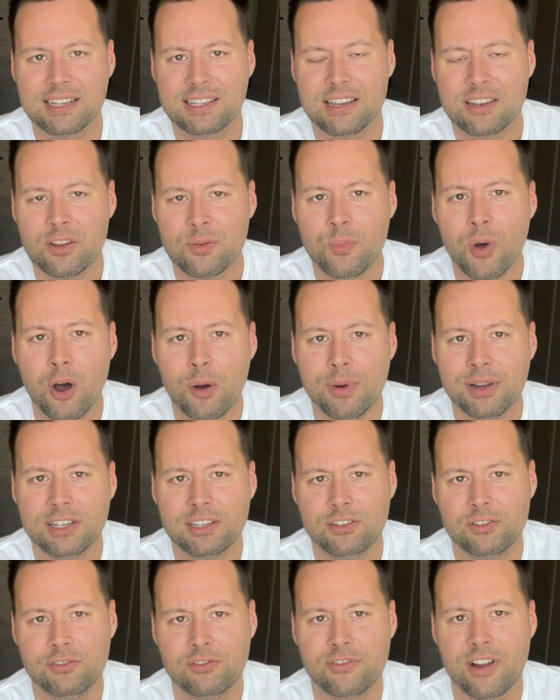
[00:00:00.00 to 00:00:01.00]
And the moment
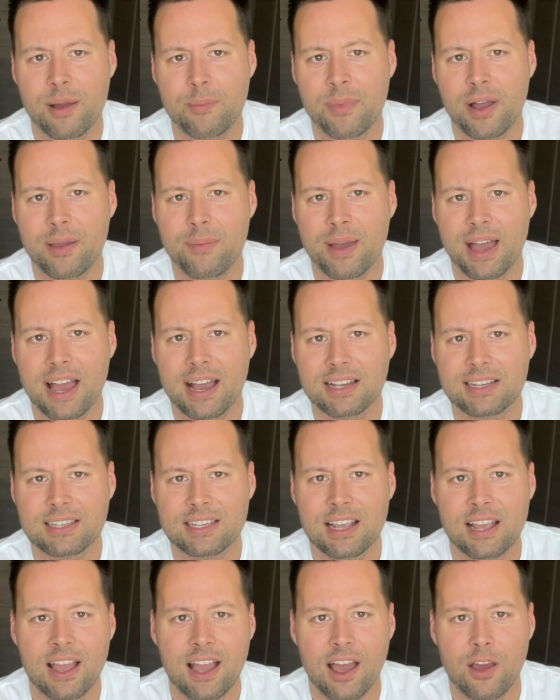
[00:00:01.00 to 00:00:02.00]
you grab my bags
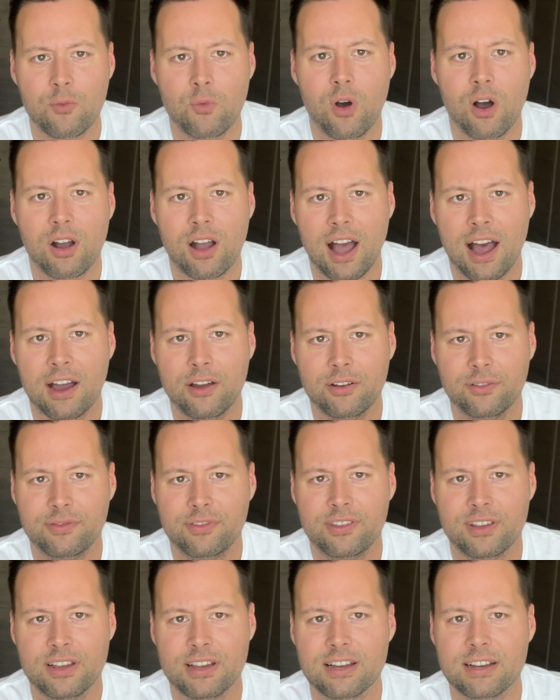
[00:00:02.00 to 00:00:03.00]
and walk out of
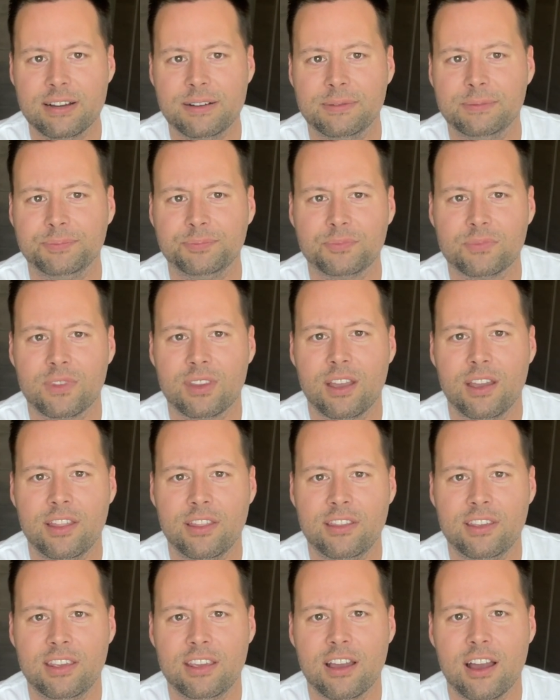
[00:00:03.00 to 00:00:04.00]

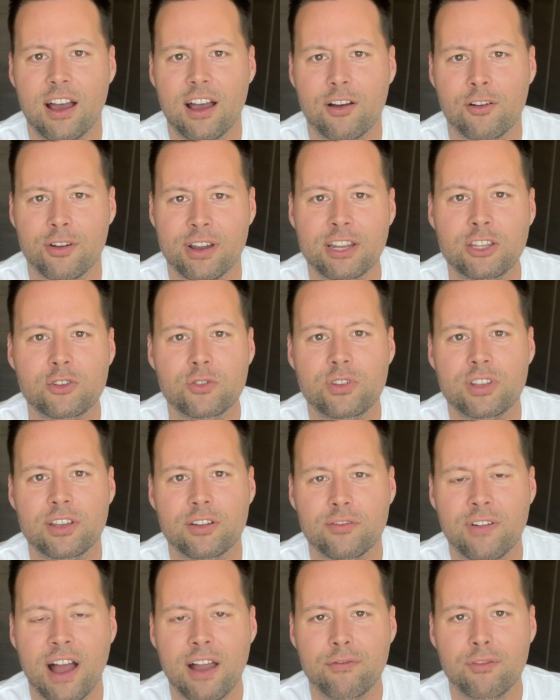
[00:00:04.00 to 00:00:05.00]
or into the
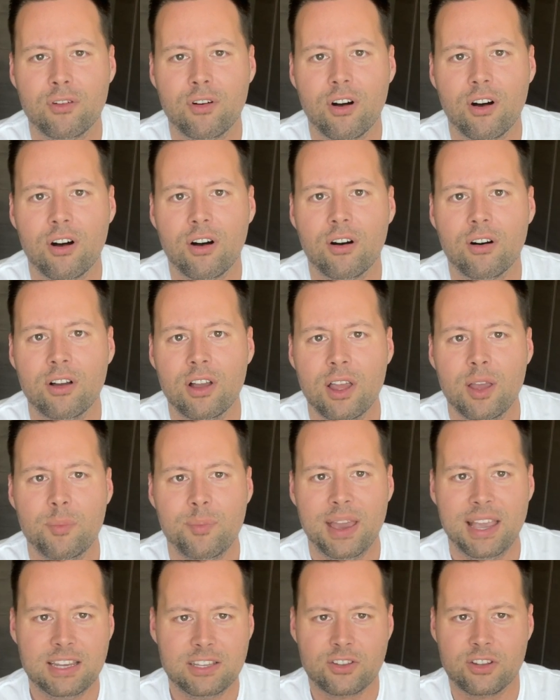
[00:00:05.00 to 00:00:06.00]
arrival hall,
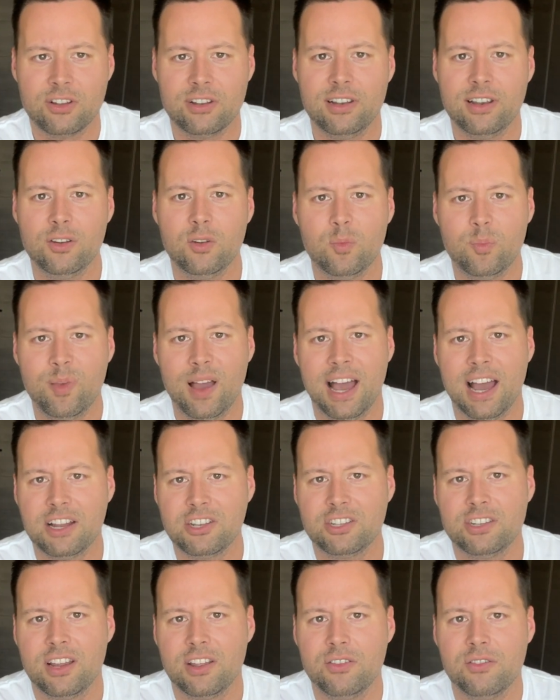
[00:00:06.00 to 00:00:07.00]
based on the little badge
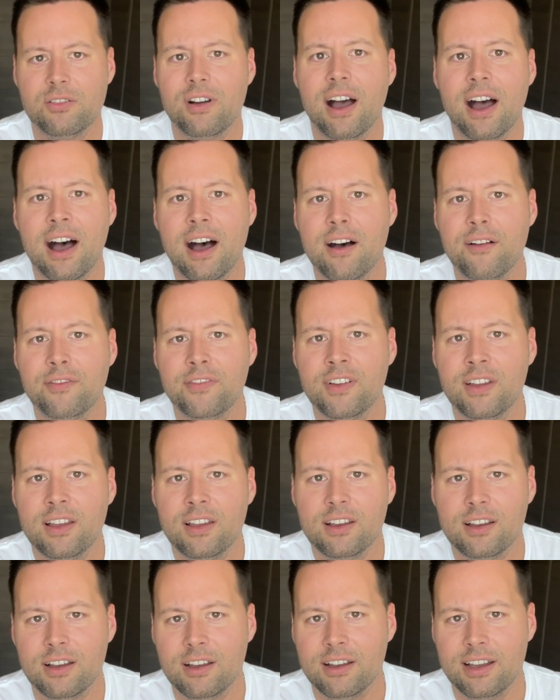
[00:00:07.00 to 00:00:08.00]
that you have,
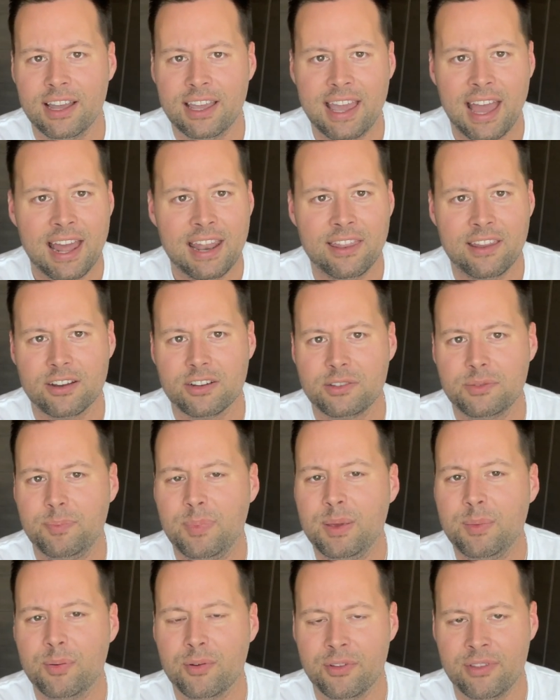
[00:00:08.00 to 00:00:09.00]
again, there's
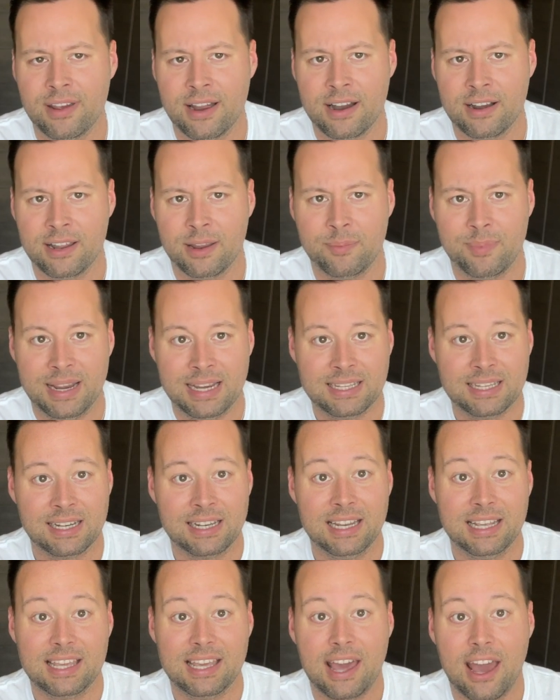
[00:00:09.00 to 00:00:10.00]
people there that
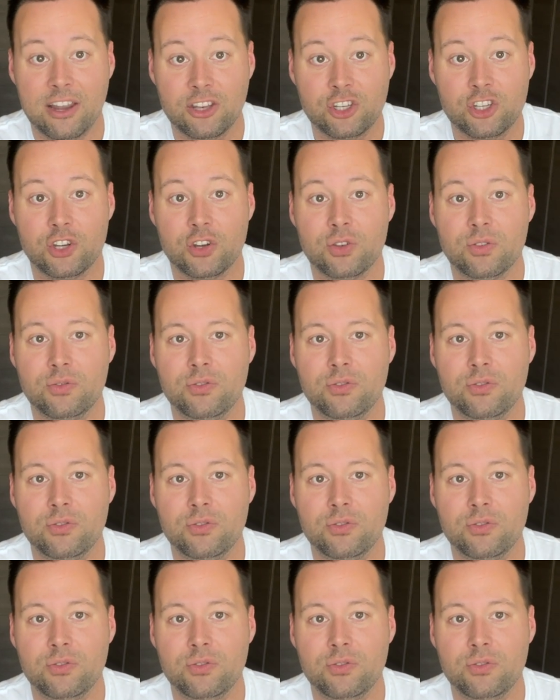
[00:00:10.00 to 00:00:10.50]
basically catch you.